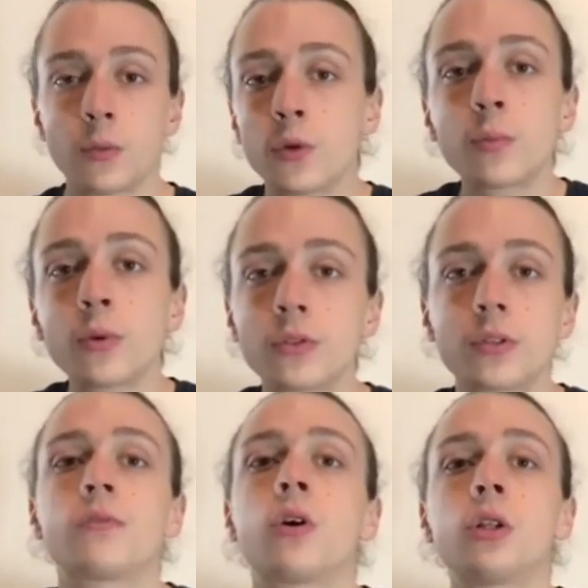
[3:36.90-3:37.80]
The
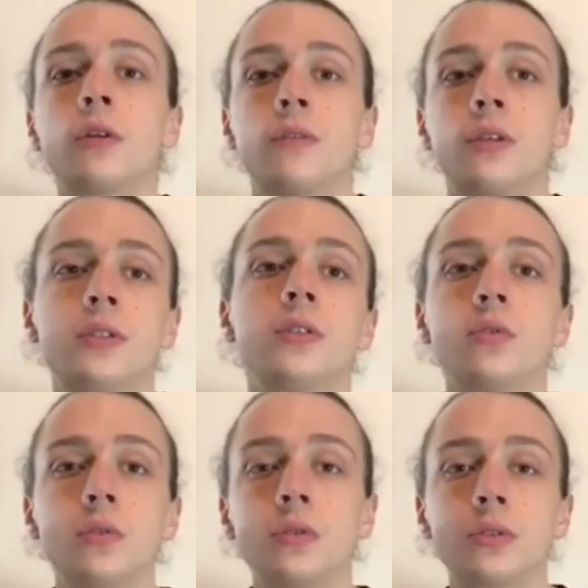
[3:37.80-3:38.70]
purpose of all of these
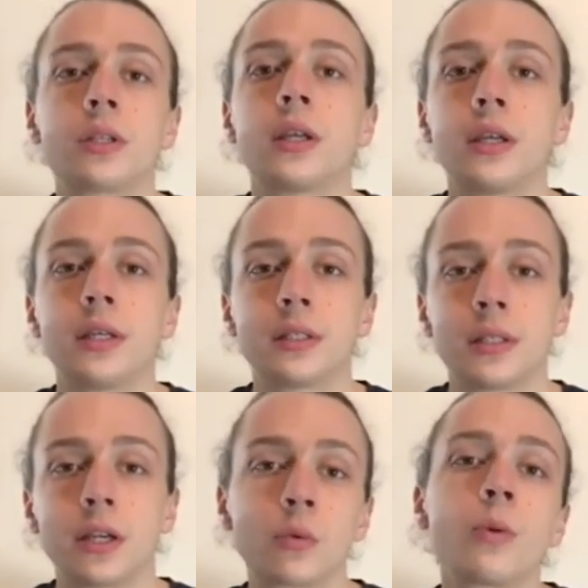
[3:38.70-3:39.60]
tools
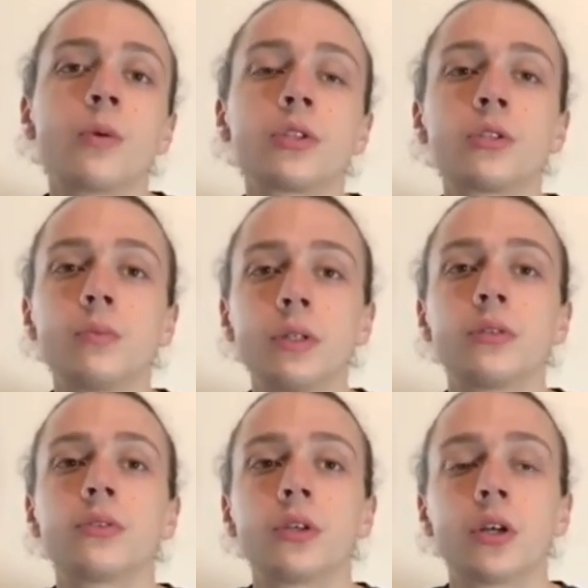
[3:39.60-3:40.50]
is that we want to
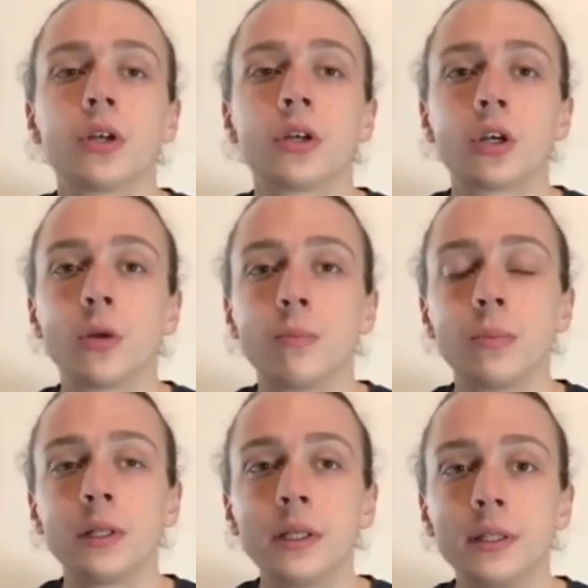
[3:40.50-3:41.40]
build a
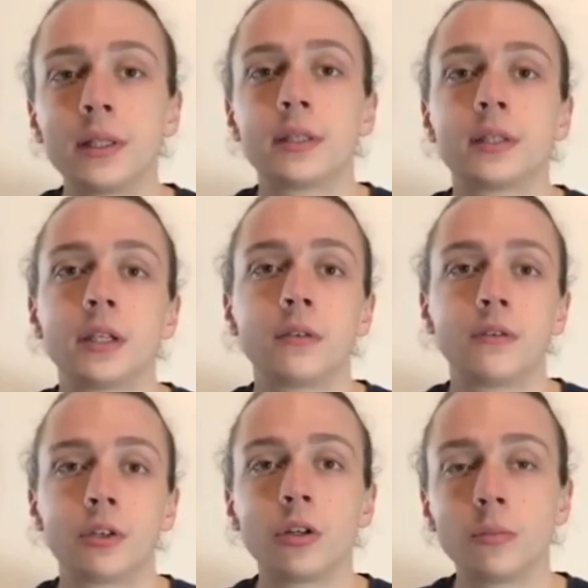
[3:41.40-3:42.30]
complete testing
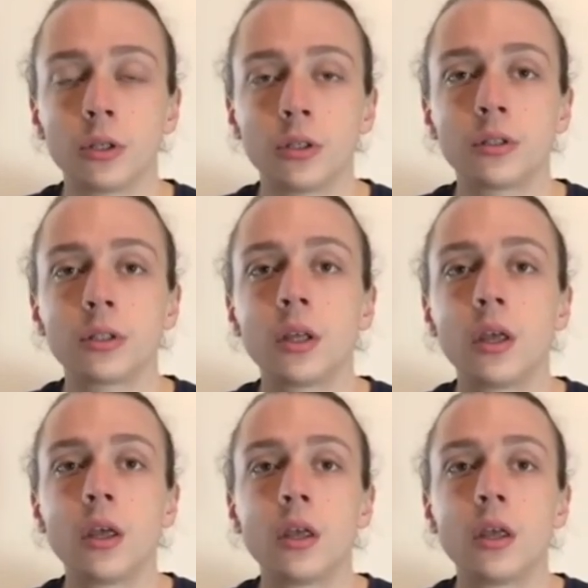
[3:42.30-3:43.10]
environment